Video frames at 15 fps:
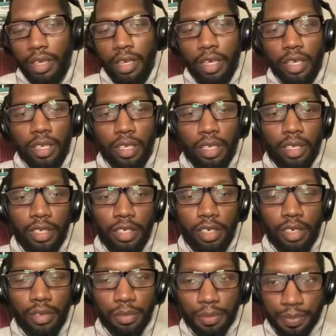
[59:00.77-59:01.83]
and you're good to
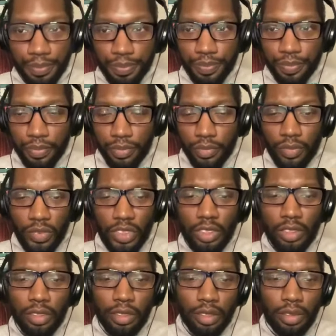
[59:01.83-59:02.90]
go.
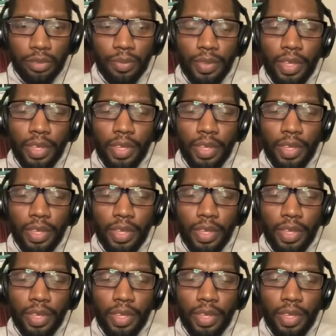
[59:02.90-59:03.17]
So,